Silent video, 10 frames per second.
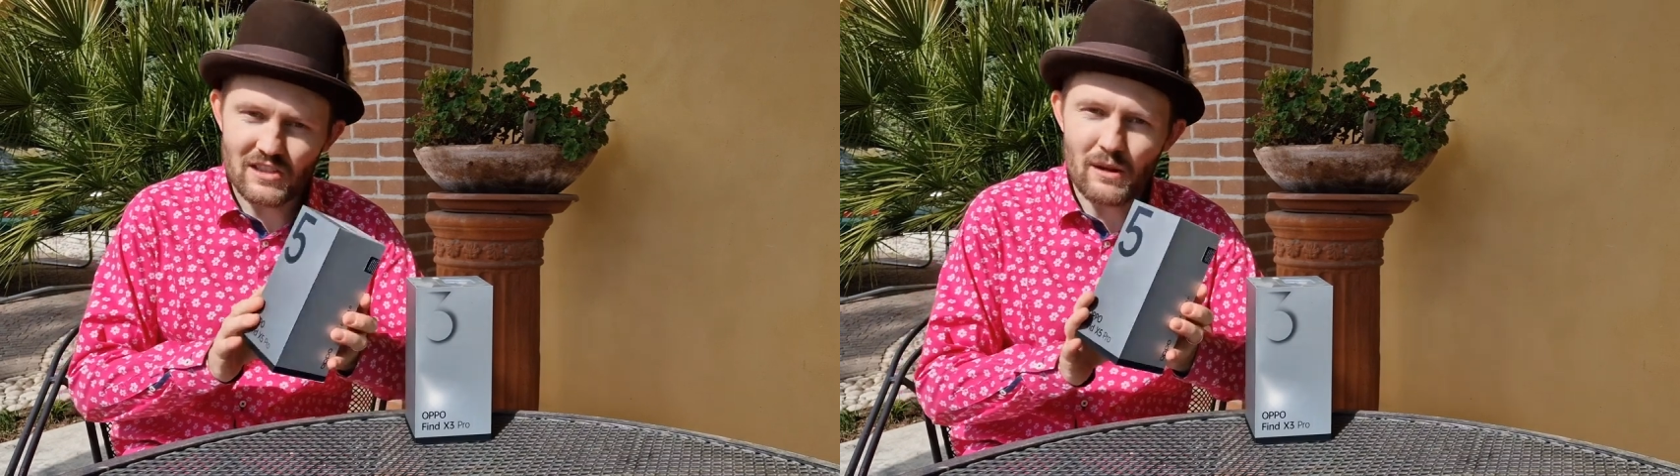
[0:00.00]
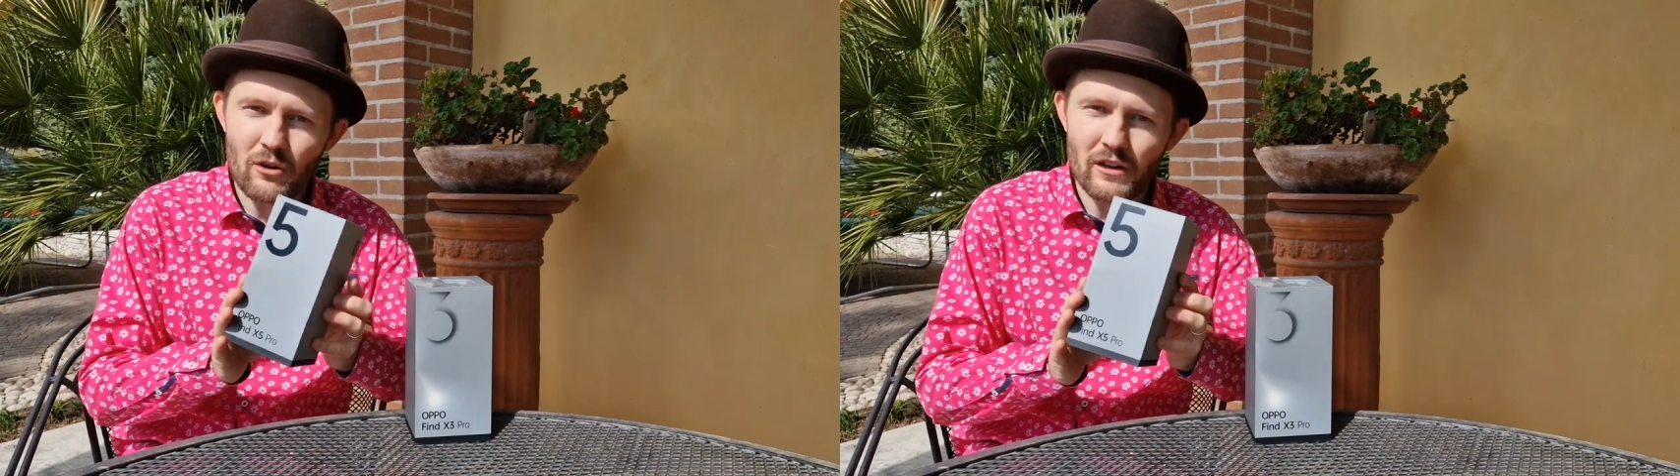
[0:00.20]

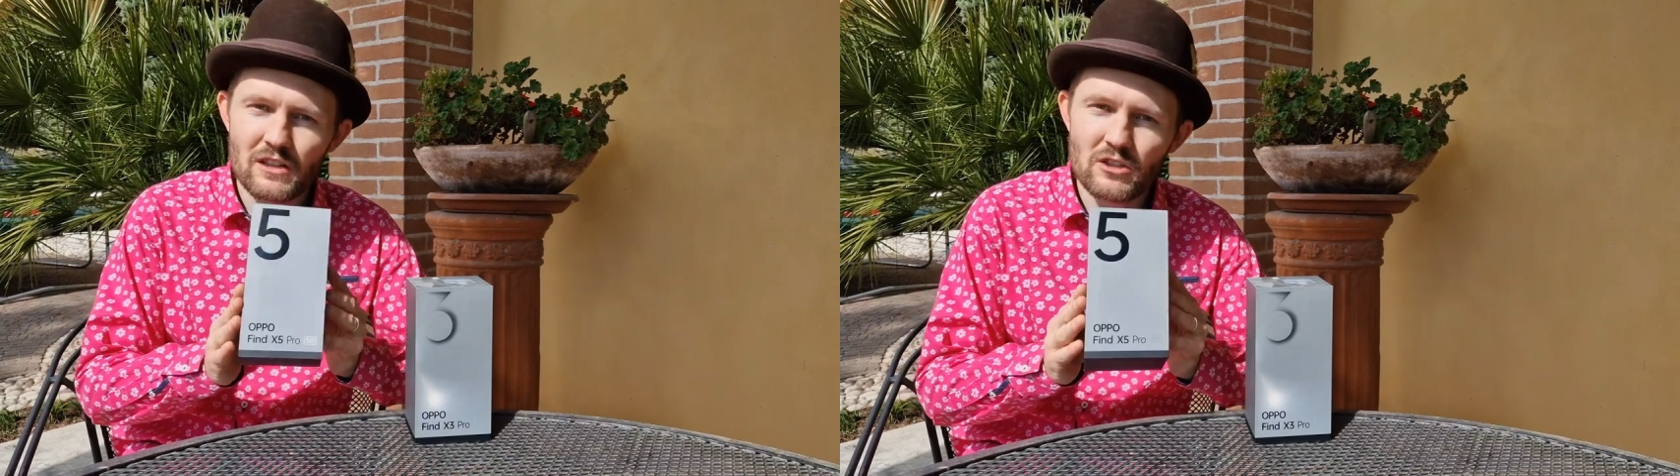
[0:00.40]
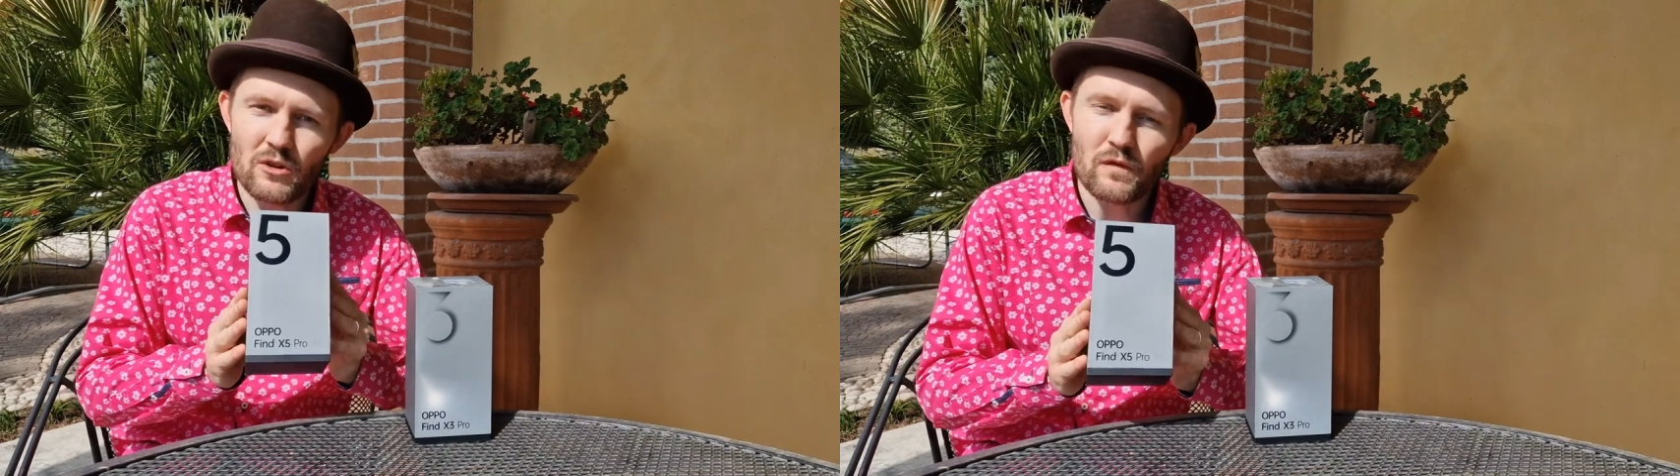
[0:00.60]
see what
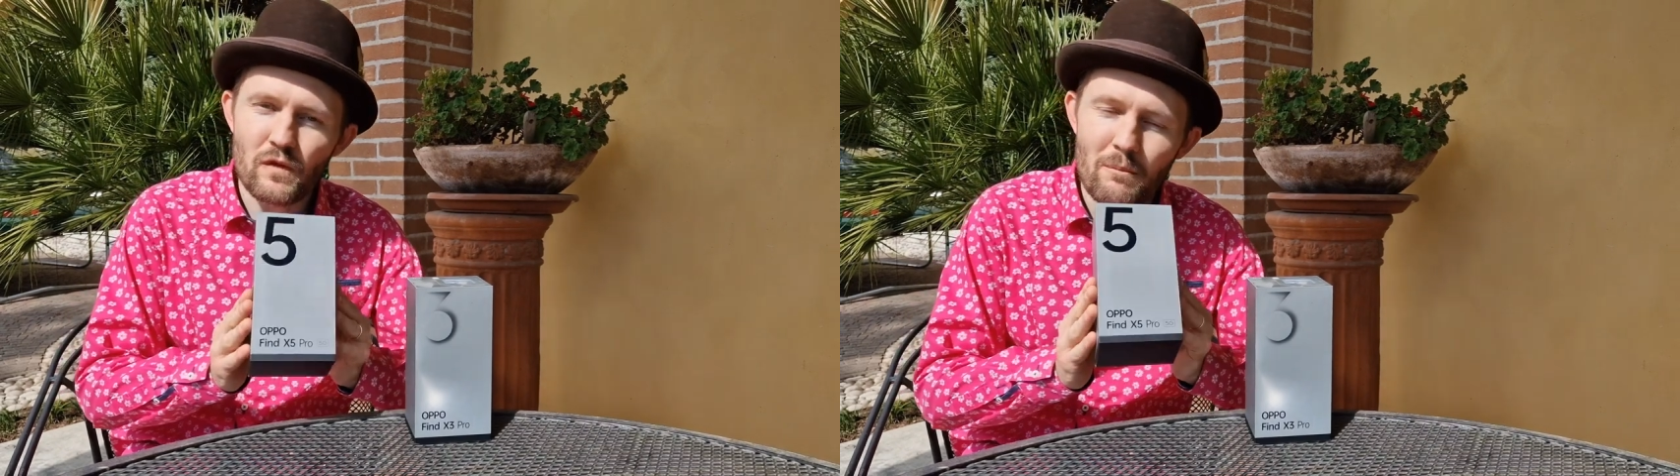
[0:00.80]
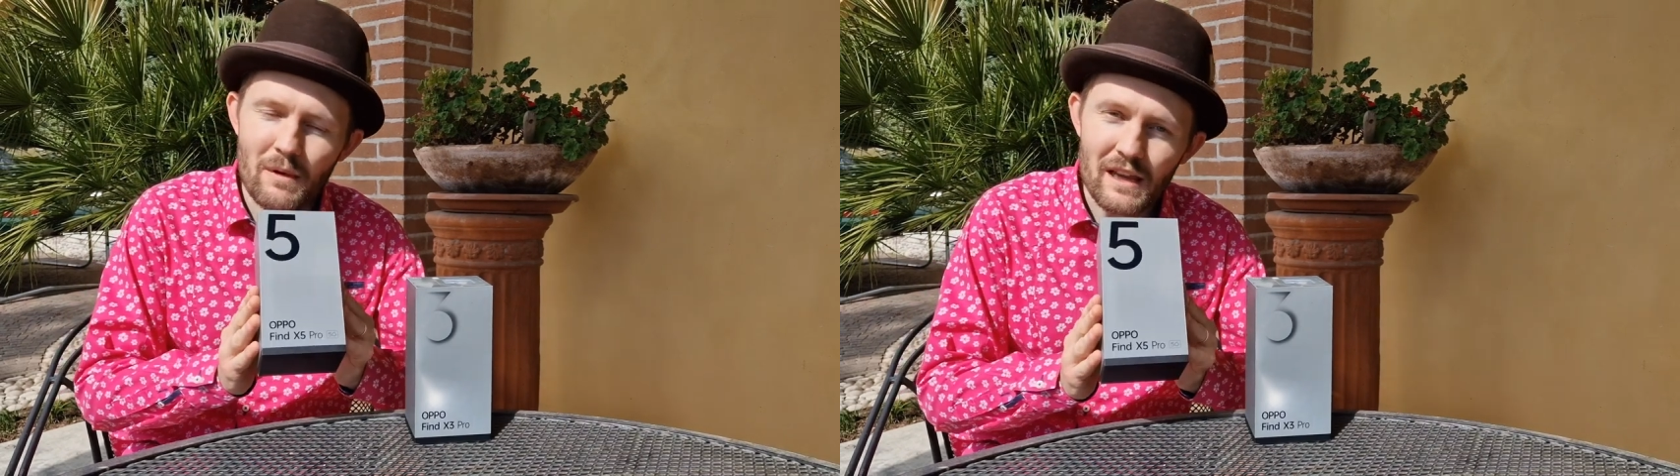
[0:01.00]
it can do
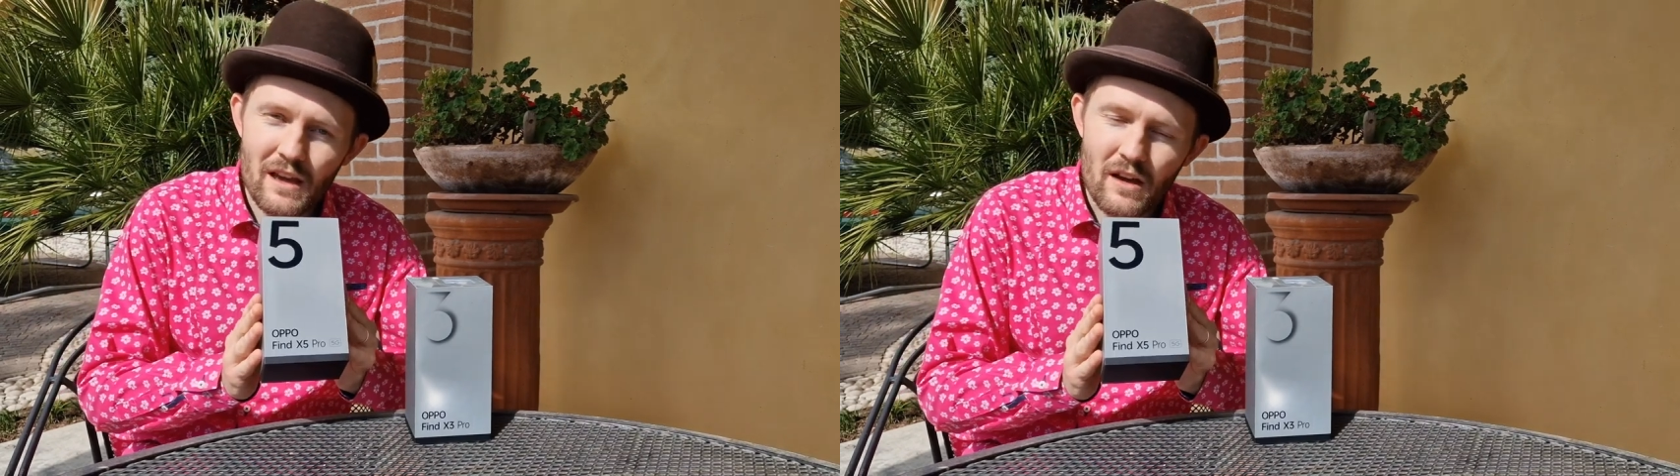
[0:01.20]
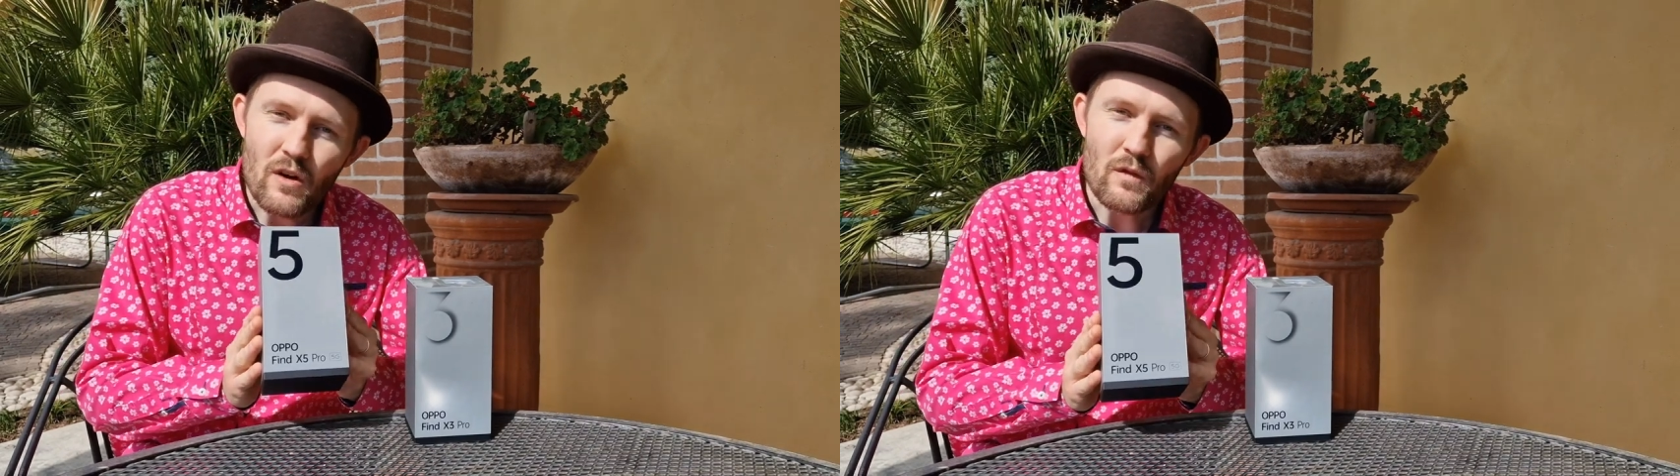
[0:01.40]
for me,